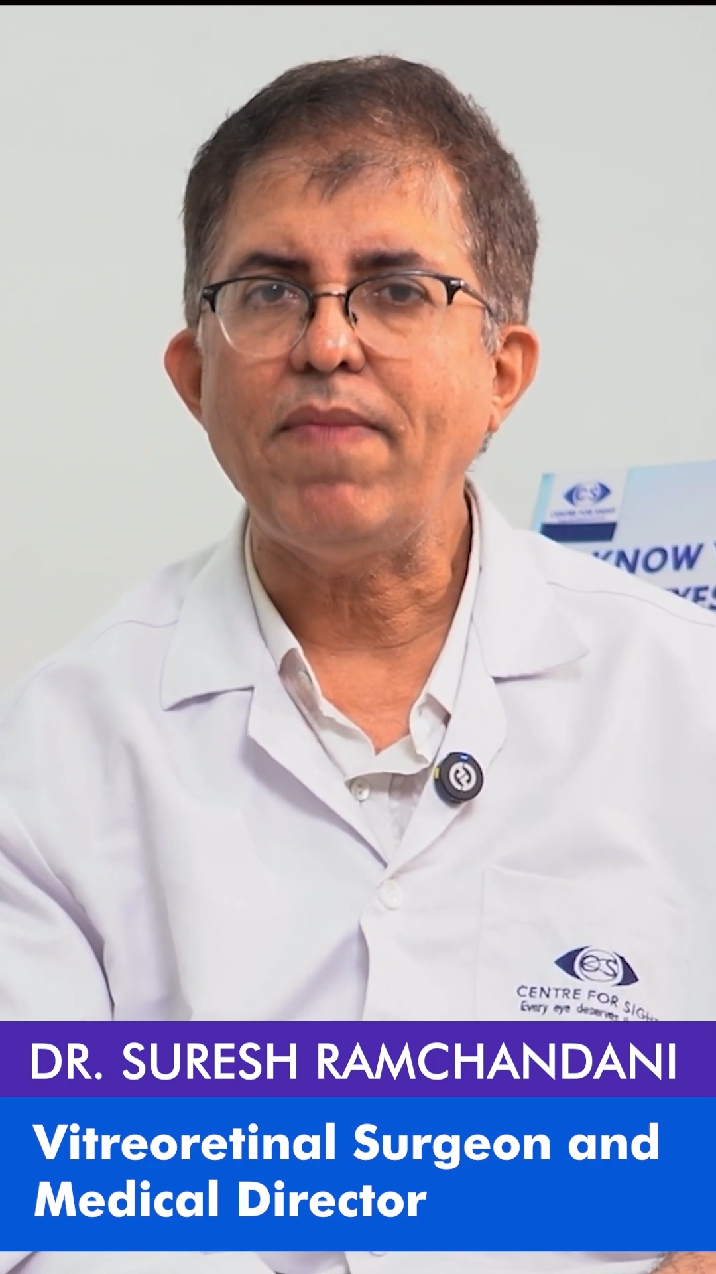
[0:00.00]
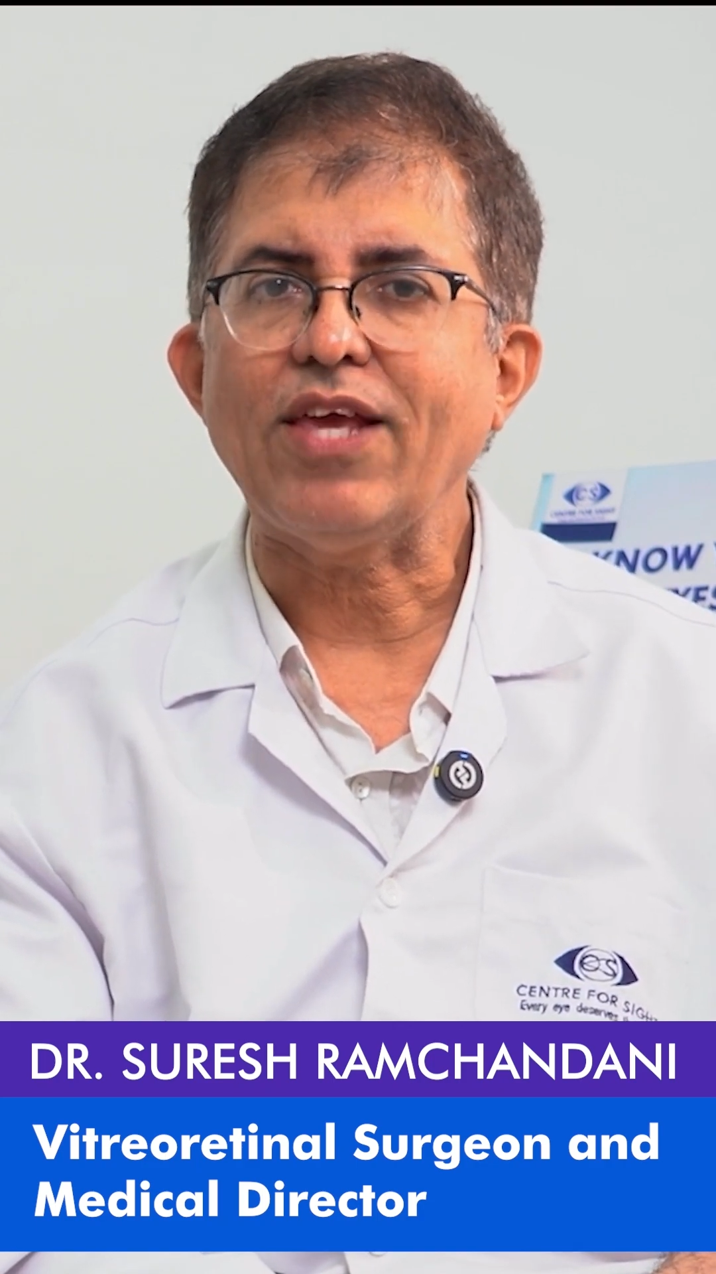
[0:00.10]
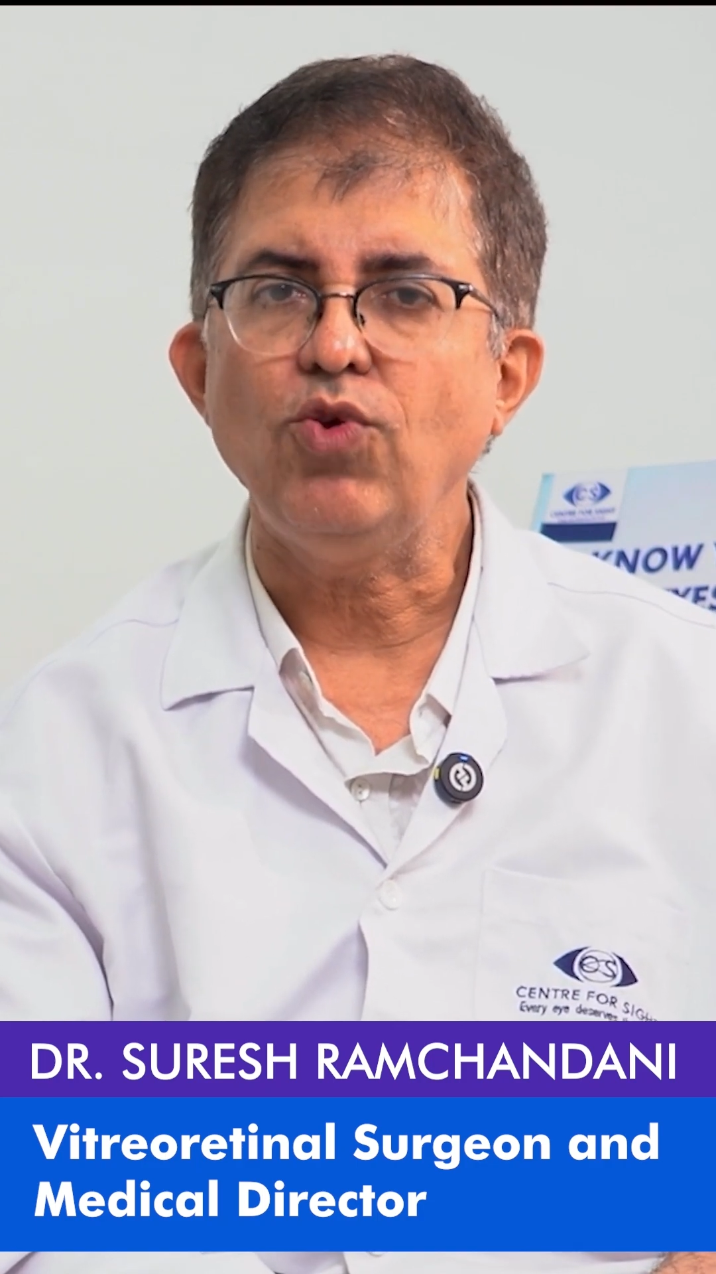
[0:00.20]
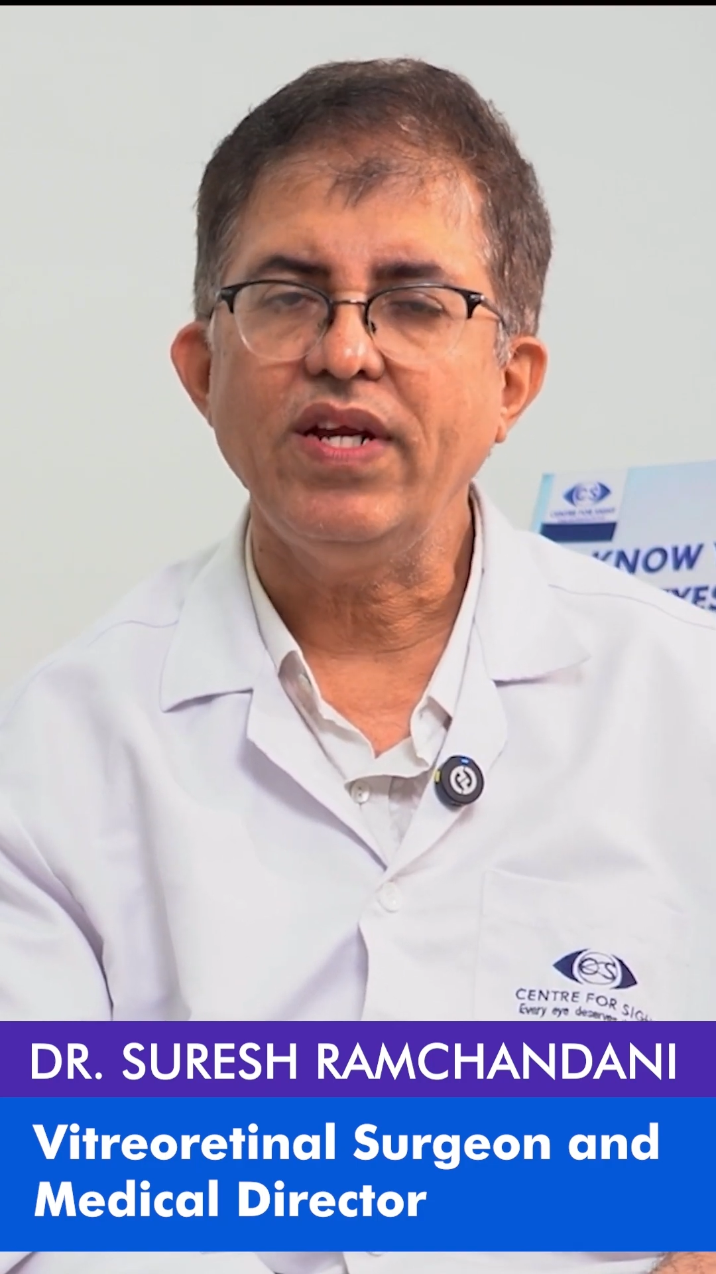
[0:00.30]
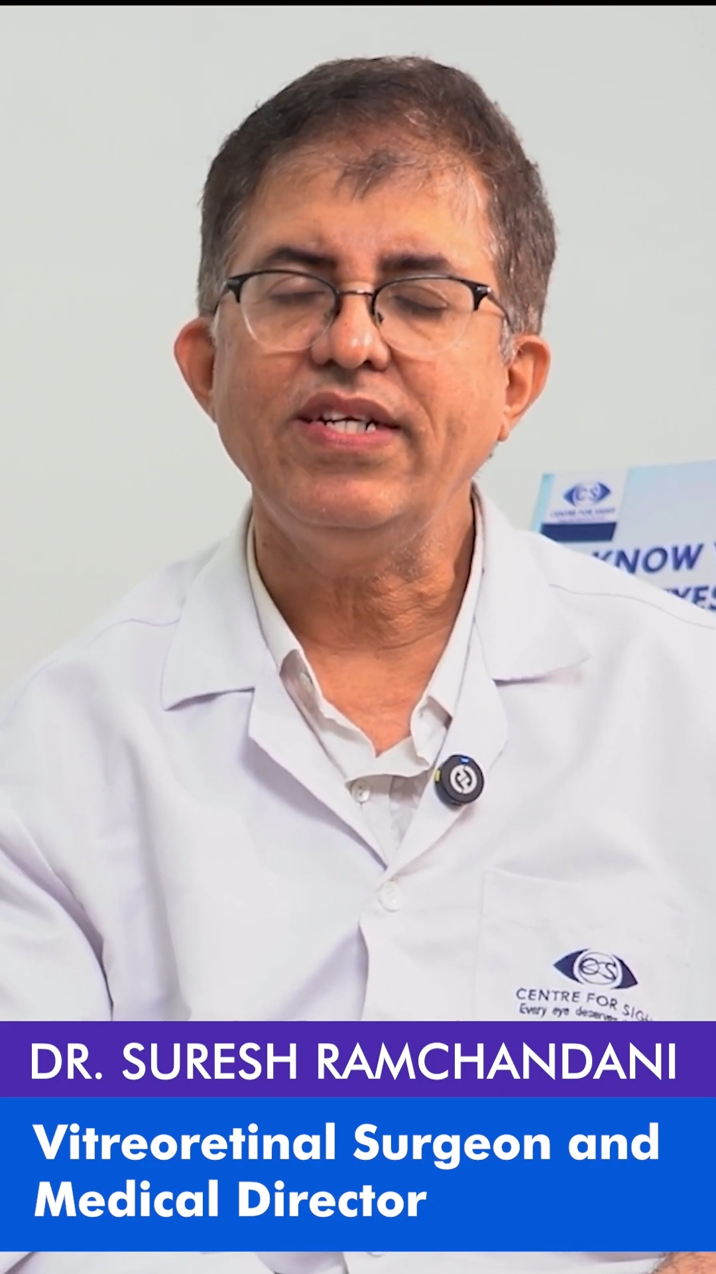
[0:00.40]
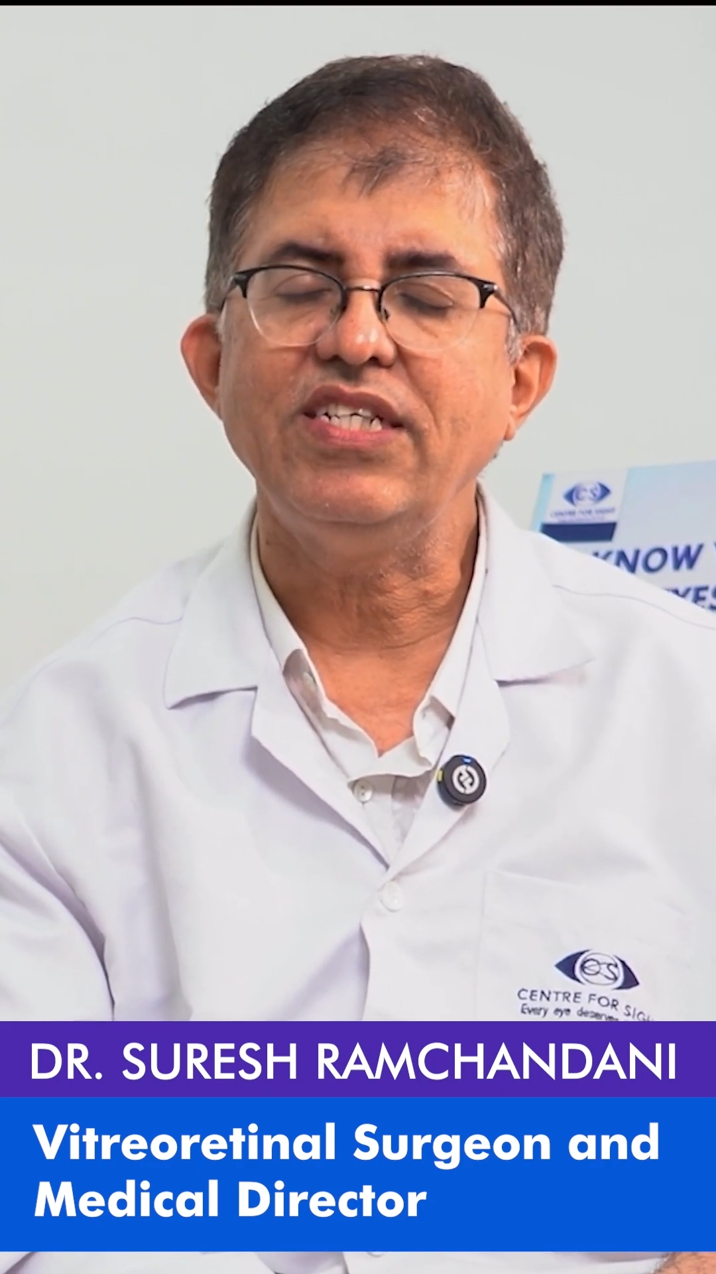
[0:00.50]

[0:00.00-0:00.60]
macular